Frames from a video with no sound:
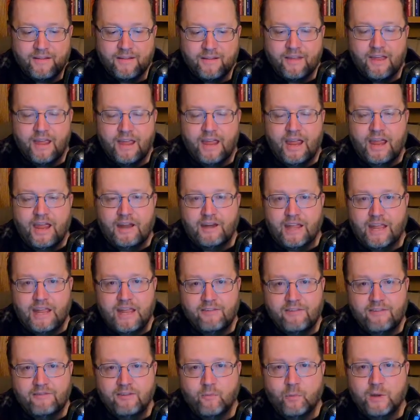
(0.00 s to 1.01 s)
And they
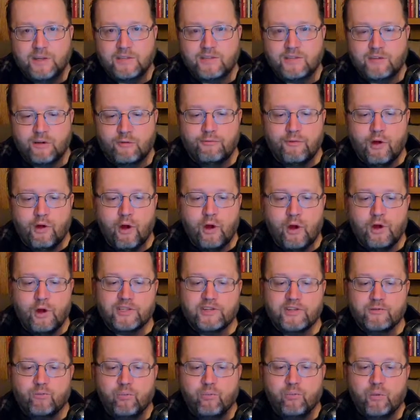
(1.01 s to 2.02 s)
even went so far as
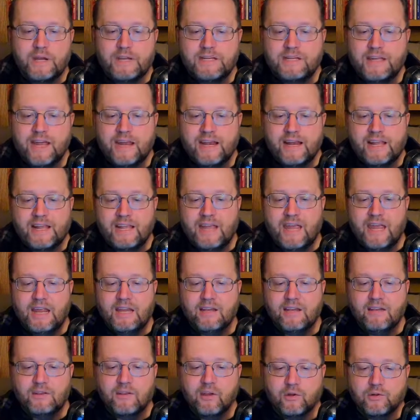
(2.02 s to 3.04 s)
to
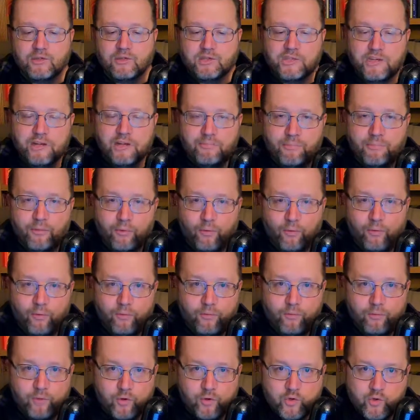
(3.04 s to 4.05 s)
rededicate their temple,
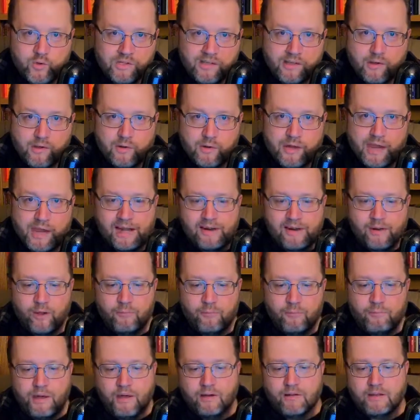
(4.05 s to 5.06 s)
which was located on
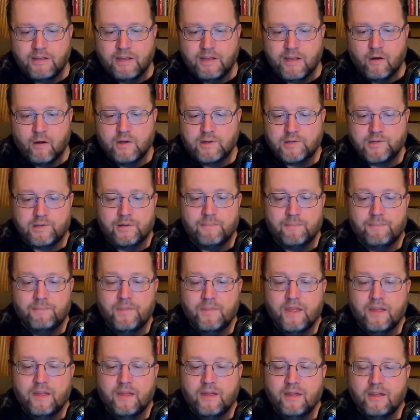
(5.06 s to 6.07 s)
Mount Gerizim,
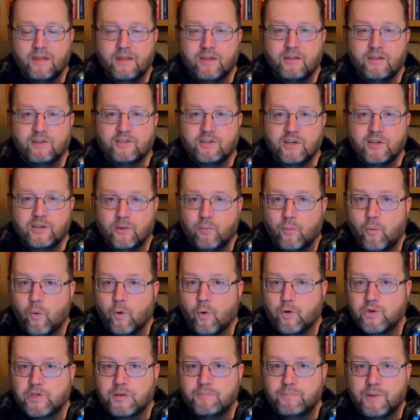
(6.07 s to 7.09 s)
to the
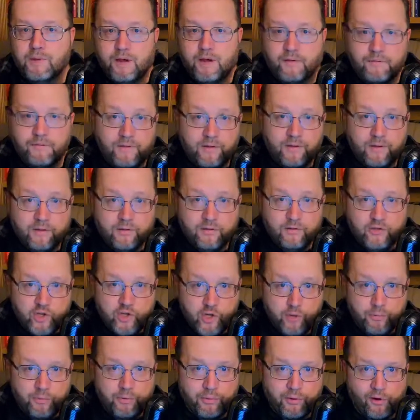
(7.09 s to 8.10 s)
worship of
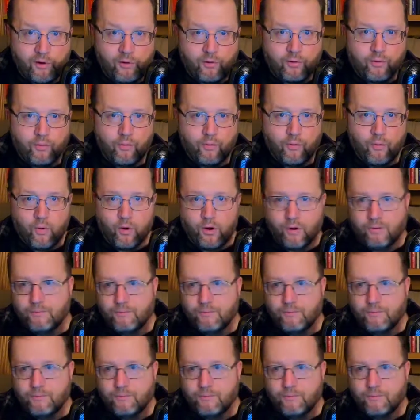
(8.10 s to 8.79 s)
Jupiter, or,